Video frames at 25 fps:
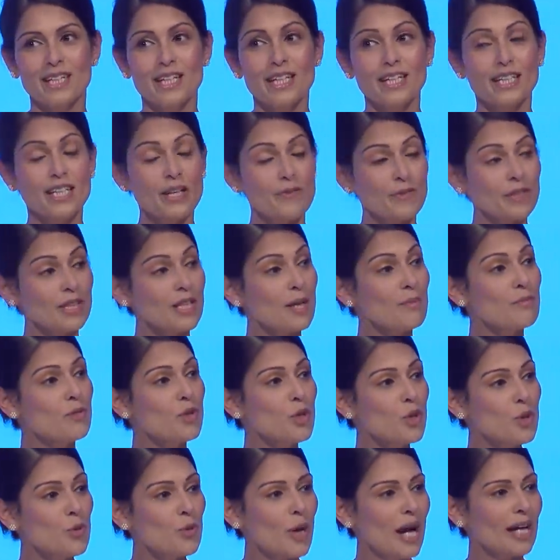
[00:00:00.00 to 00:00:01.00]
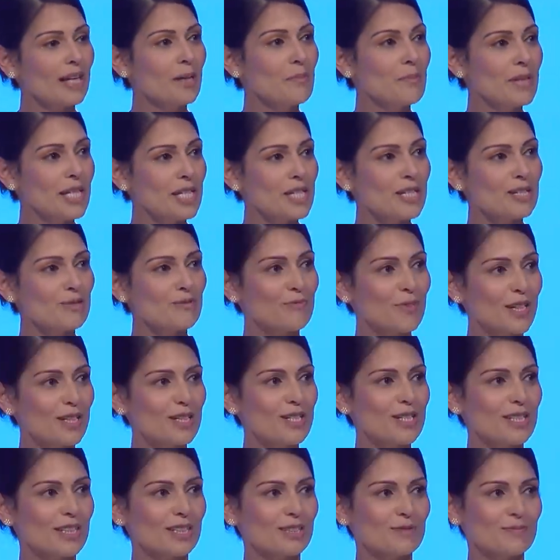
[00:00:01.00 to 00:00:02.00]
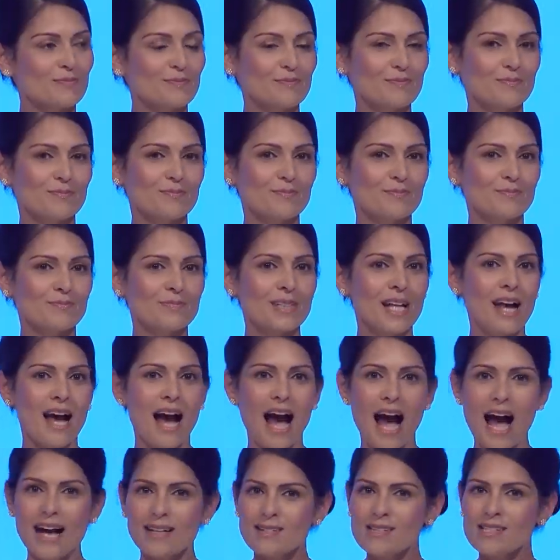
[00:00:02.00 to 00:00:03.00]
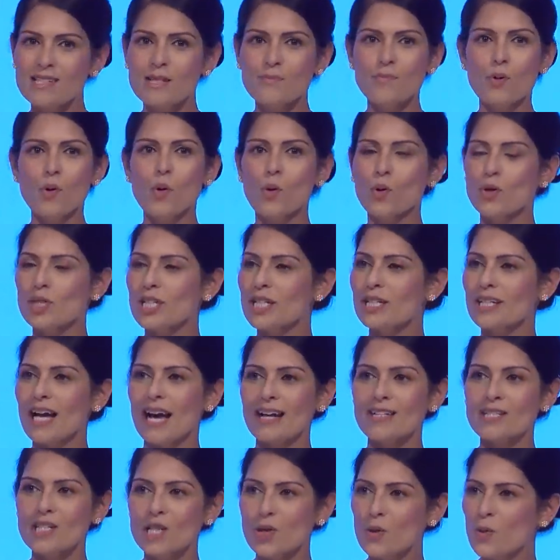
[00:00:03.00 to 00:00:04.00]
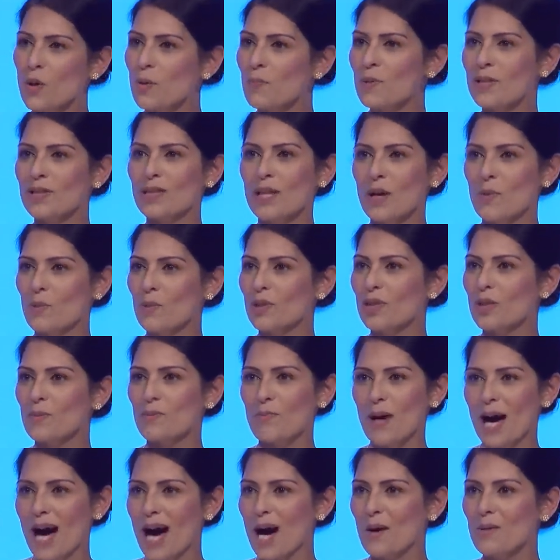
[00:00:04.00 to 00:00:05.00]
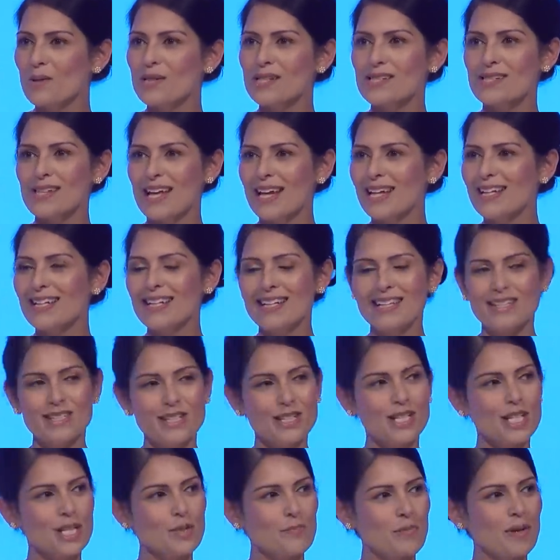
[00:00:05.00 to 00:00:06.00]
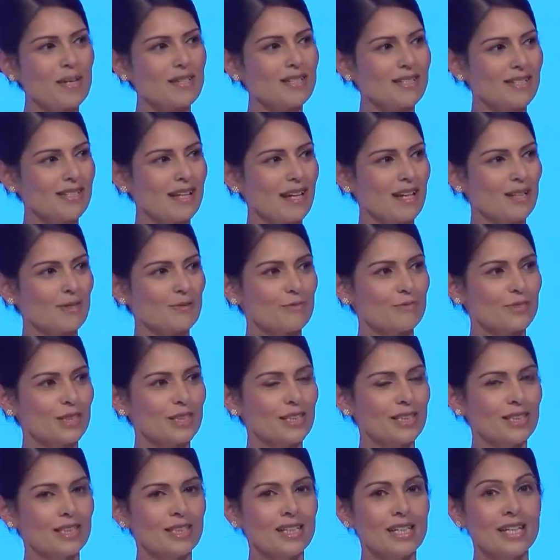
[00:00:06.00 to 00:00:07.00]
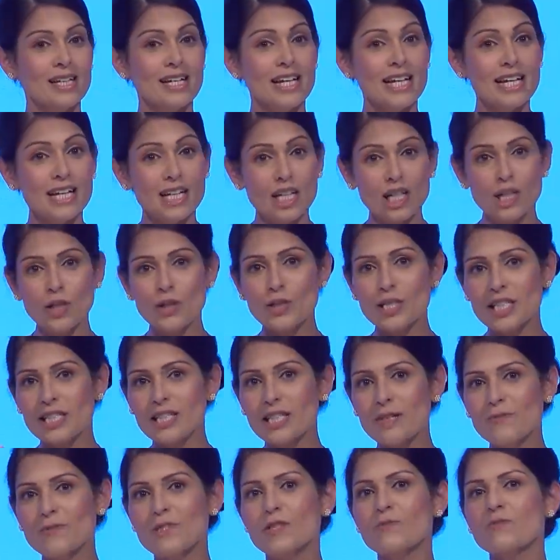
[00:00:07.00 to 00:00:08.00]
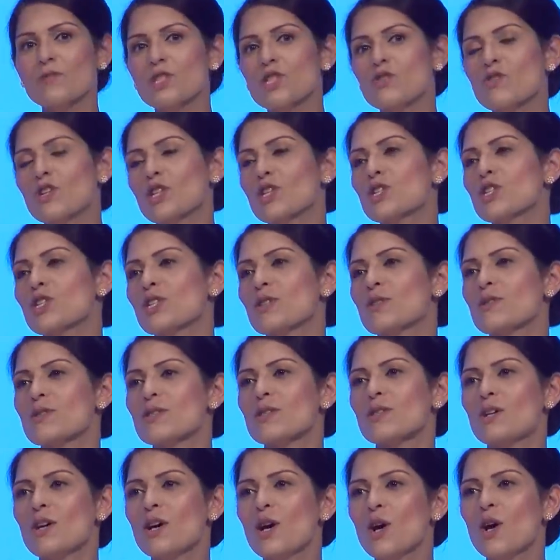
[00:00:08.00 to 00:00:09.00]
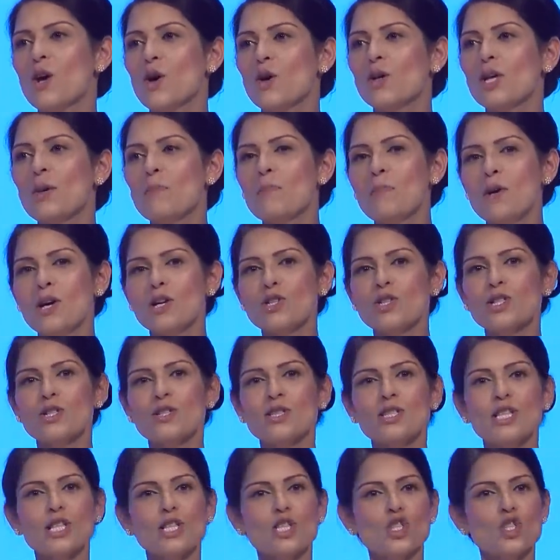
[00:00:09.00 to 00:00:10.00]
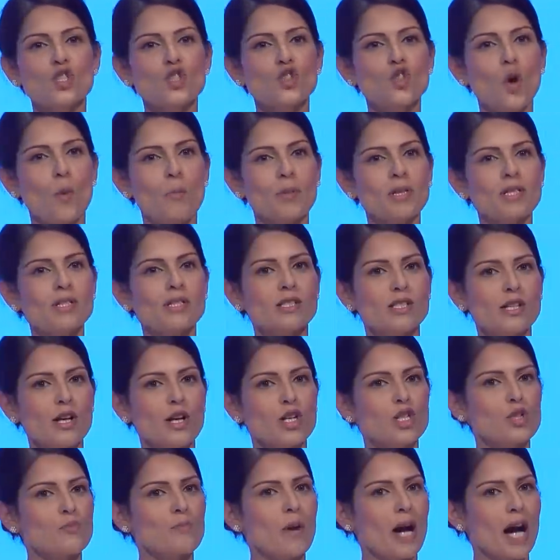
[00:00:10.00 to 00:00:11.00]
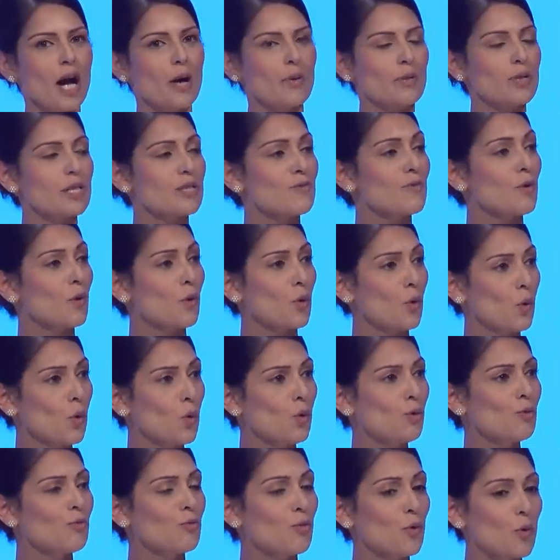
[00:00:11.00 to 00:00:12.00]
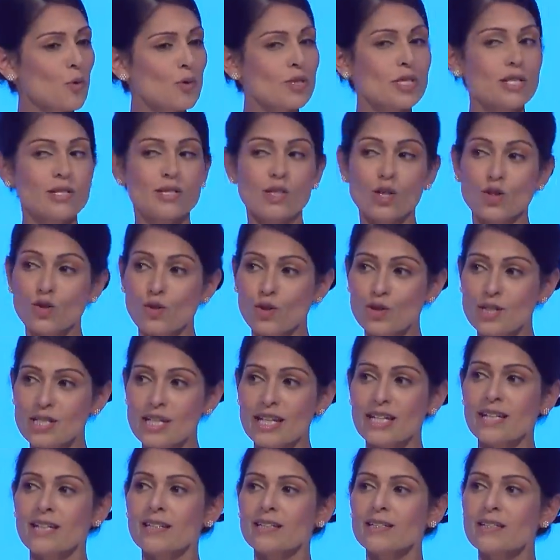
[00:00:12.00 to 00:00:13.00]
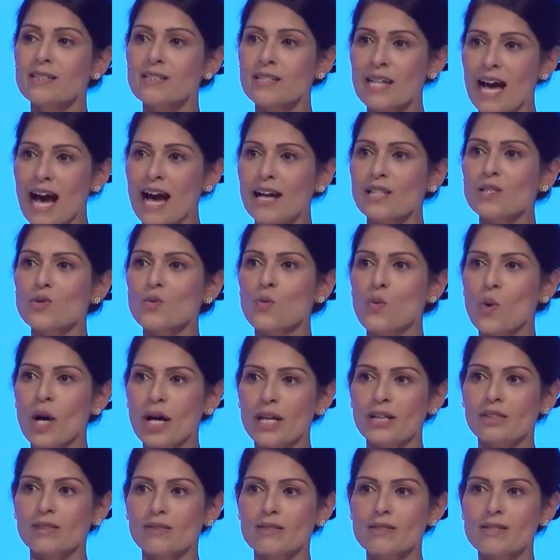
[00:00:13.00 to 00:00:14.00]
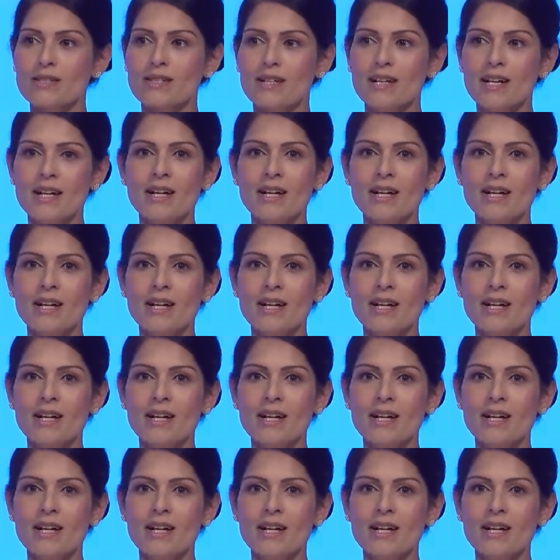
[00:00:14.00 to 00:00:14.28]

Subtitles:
giving them new and immediate funding, and supporting and equipping them with the powers they need to keep us safe, including lifting restrictions on emergency stop and search powers for all forces across England and Wales.